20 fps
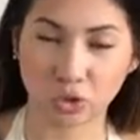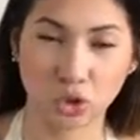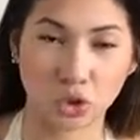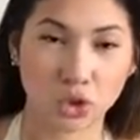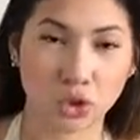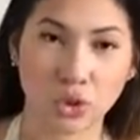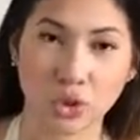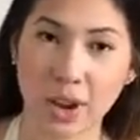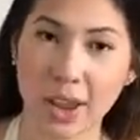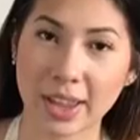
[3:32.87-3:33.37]

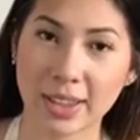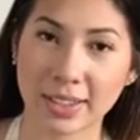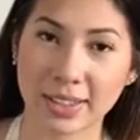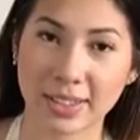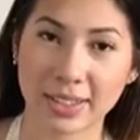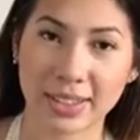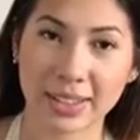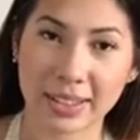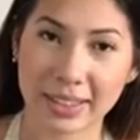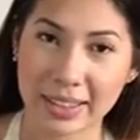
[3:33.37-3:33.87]

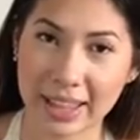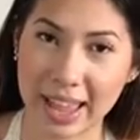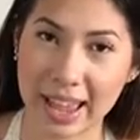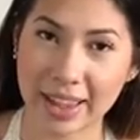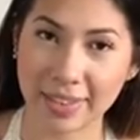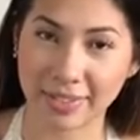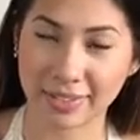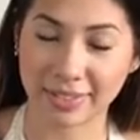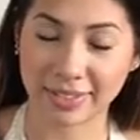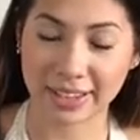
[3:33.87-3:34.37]
stress,
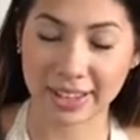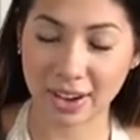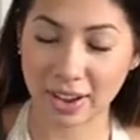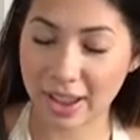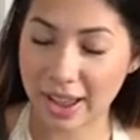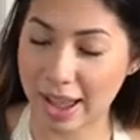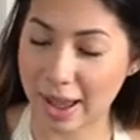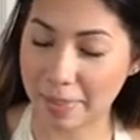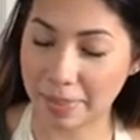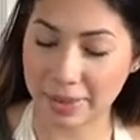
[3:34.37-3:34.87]
life, it all
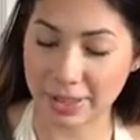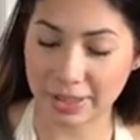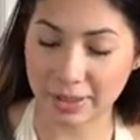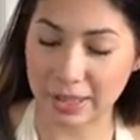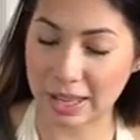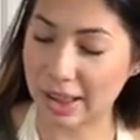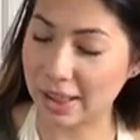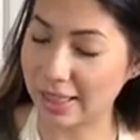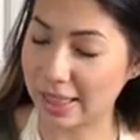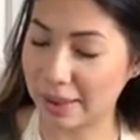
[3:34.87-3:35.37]

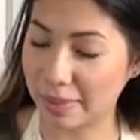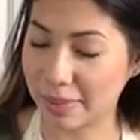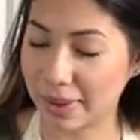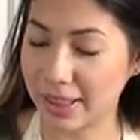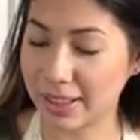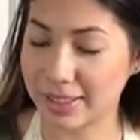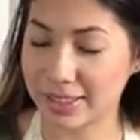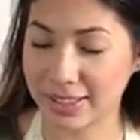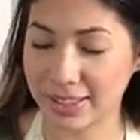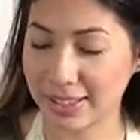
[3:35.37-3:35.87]
happened all at
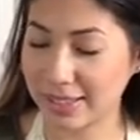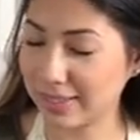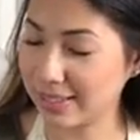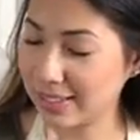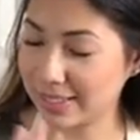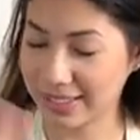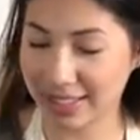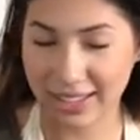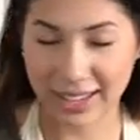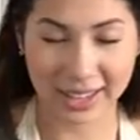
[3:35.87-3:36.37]
once and it
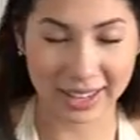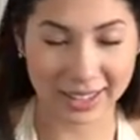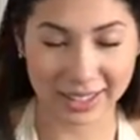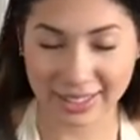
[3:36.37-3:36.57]
was like,